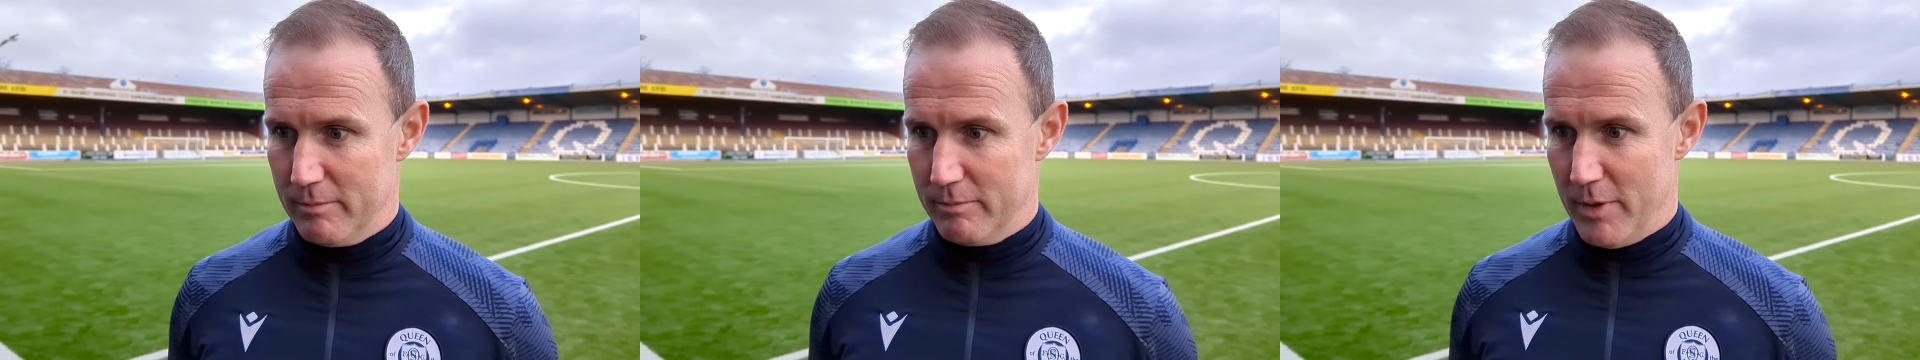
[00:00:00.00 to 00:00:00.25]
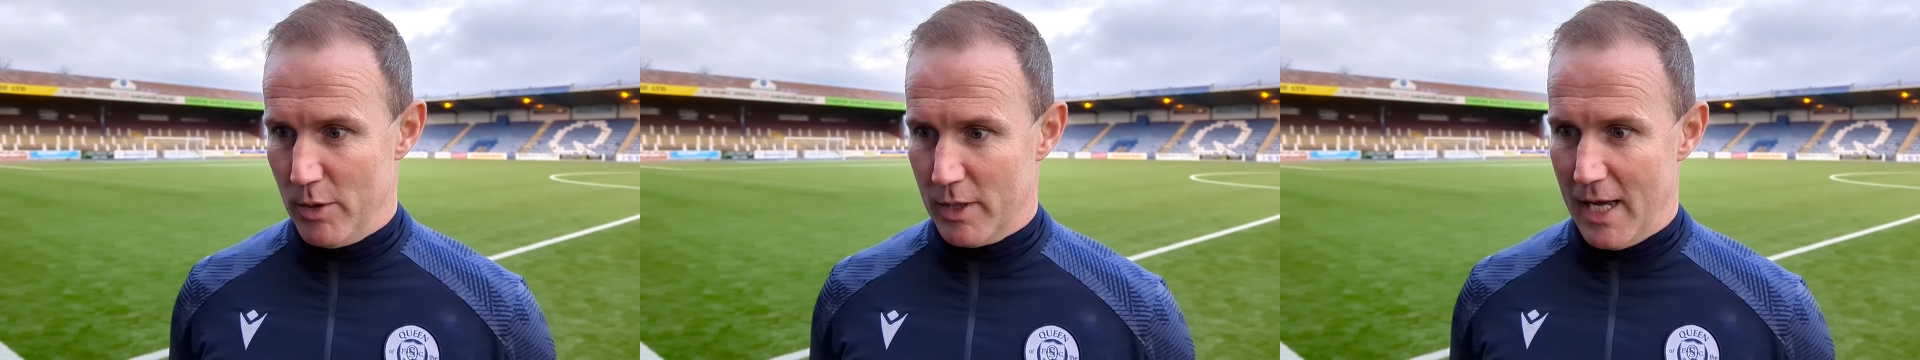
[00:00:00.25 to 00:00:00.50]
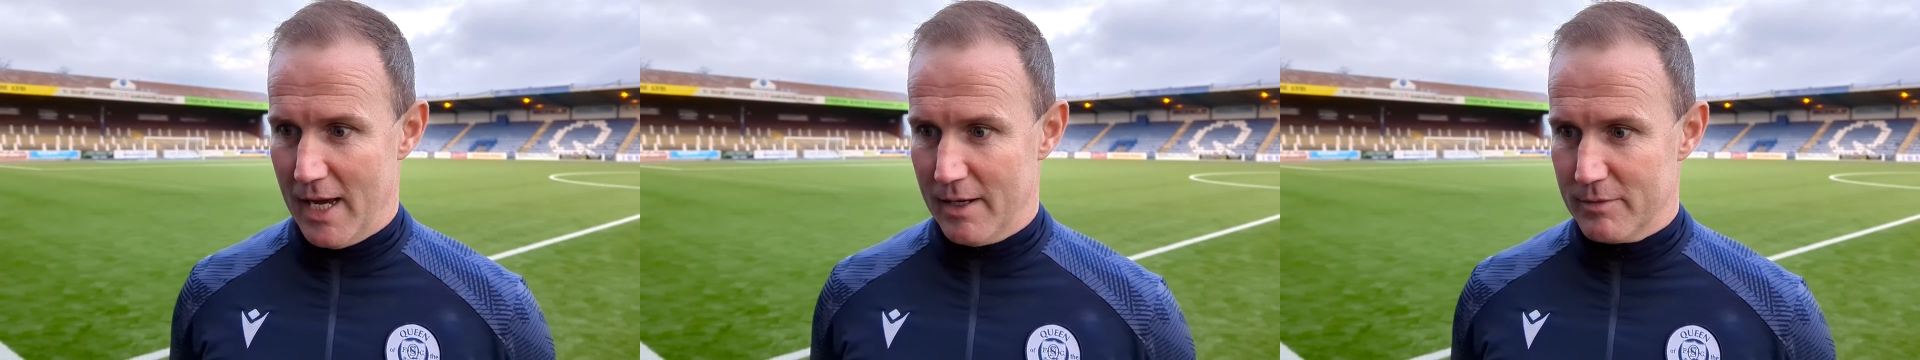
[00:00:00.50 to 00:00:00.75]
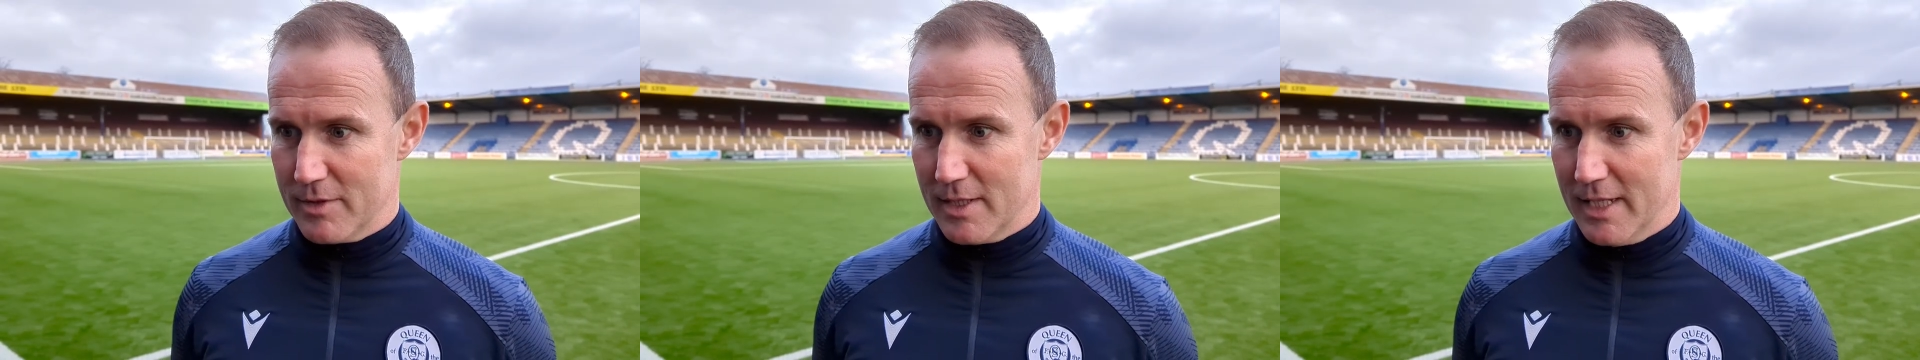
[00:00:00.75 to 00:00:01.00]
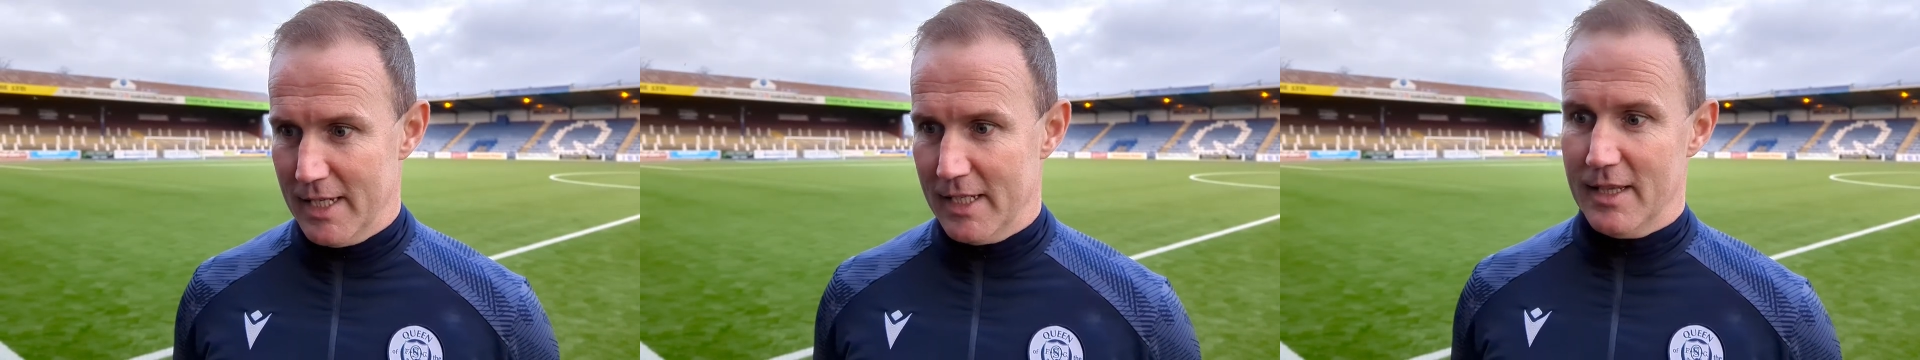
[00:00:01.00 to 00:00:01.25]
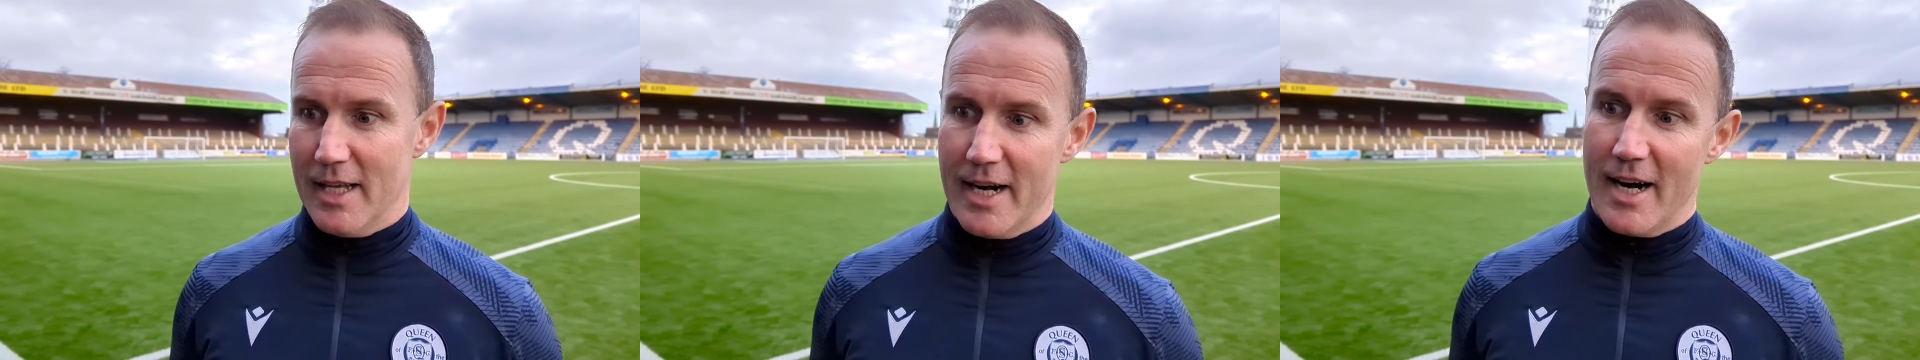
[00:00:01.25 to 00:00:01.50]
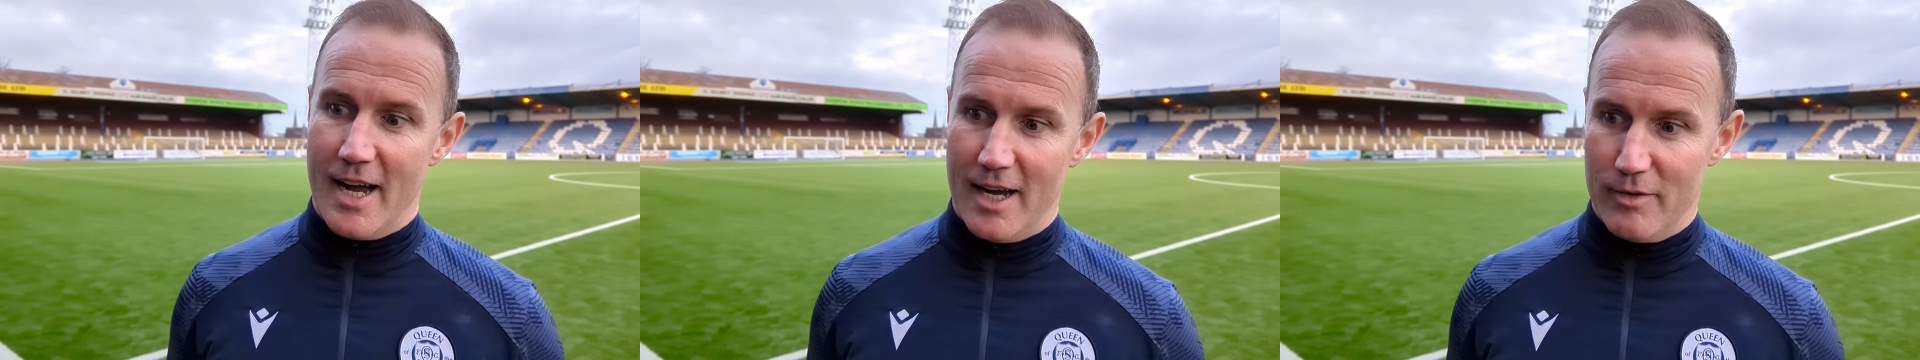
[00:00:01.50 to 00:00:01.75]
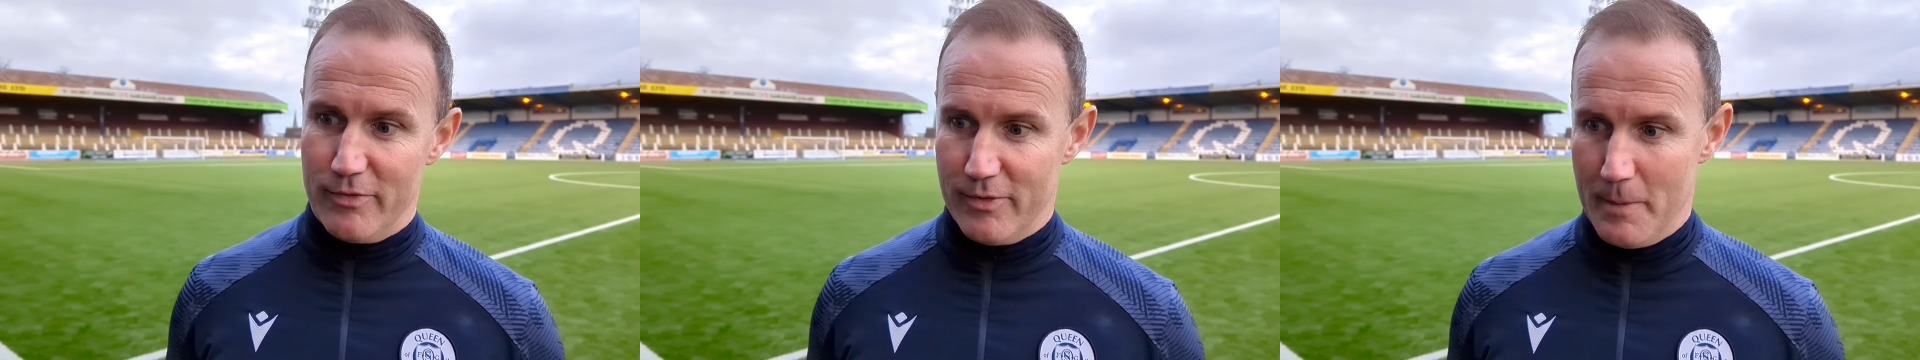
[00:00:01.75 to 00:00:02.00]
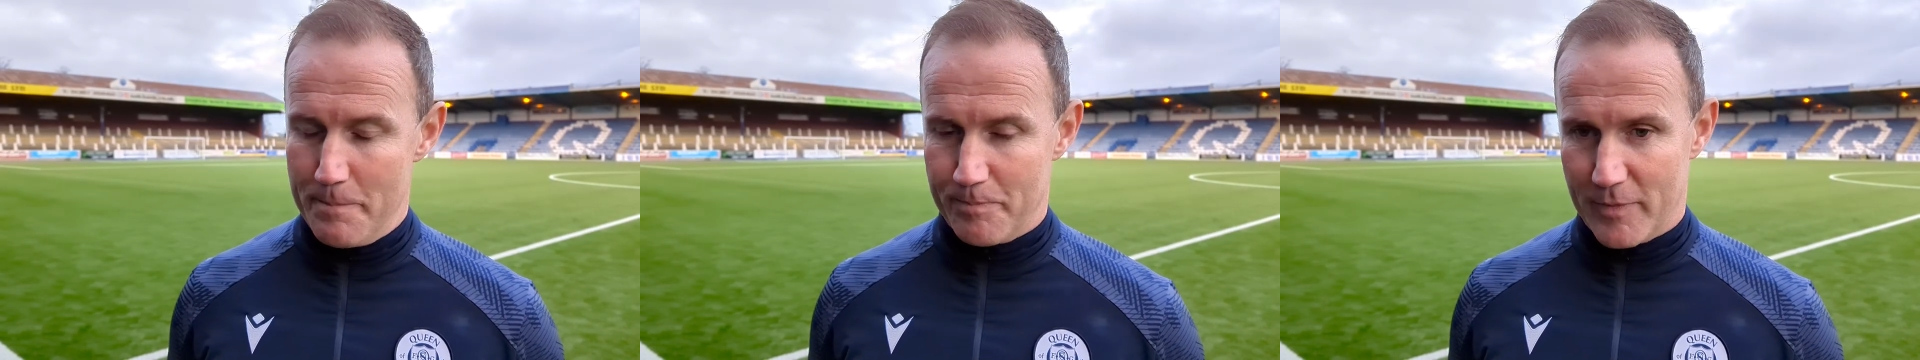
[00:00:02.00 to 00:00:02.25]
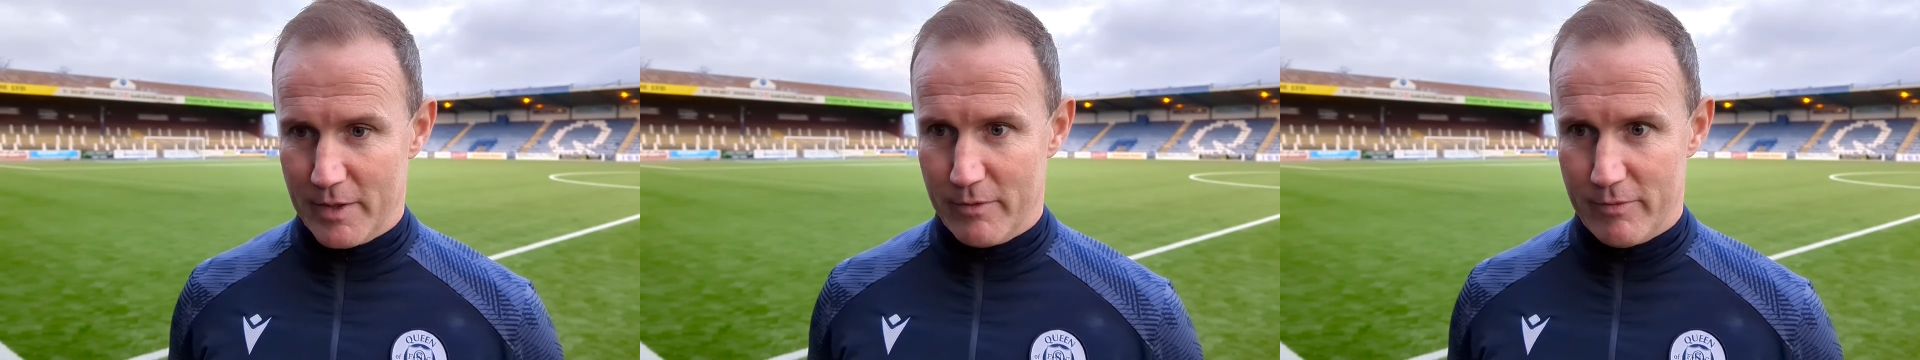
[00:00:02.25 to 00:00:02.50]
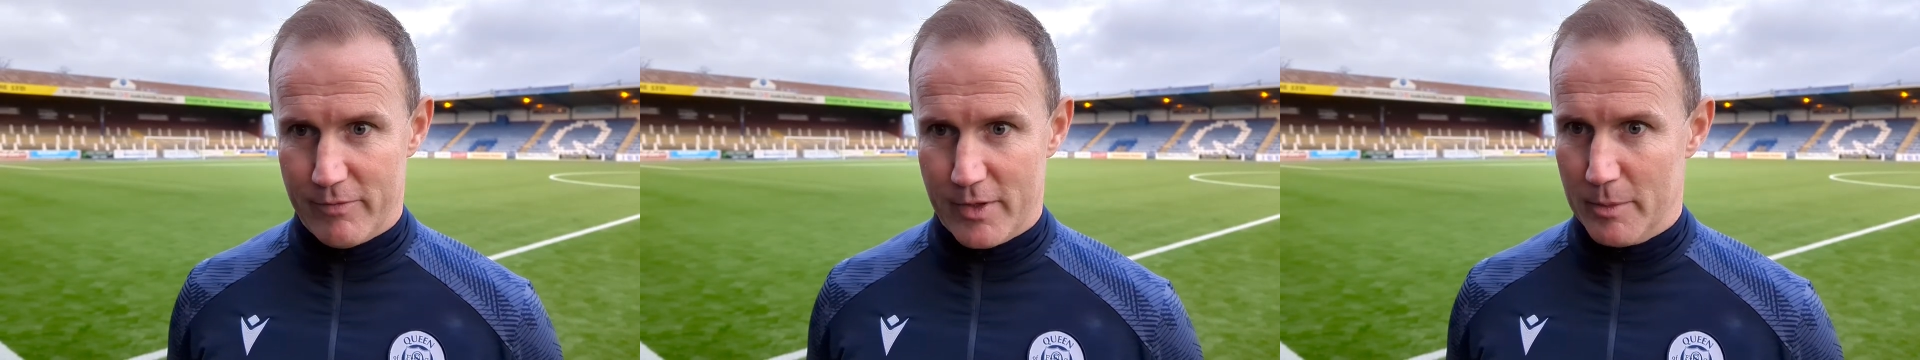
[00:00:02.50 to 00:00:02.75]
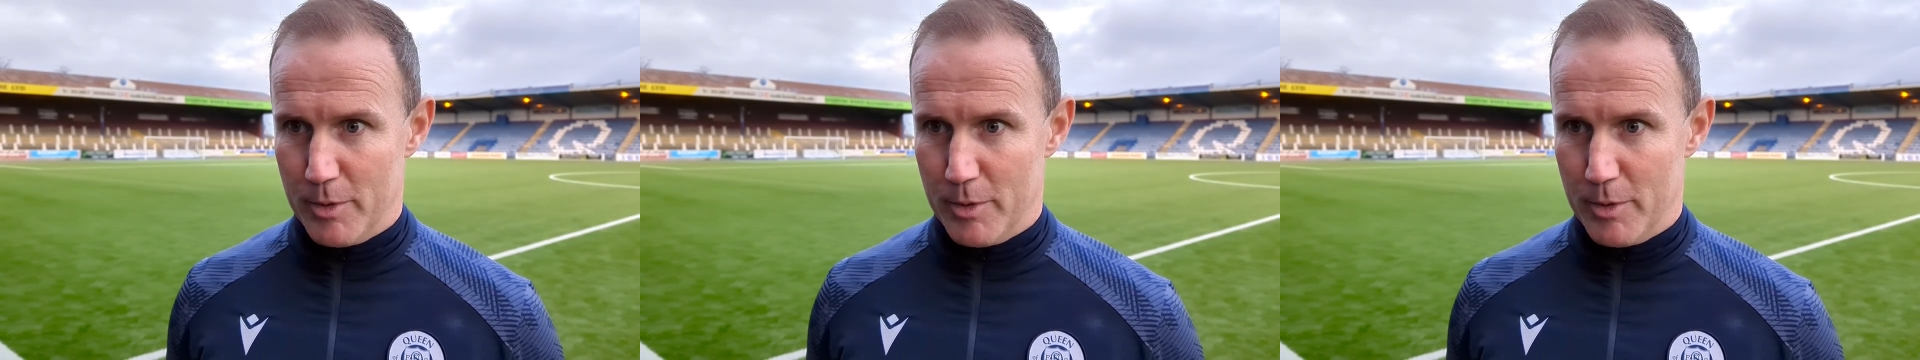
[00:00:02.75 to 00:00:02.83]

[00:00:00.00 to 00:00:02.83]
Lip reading: both halves in their half for the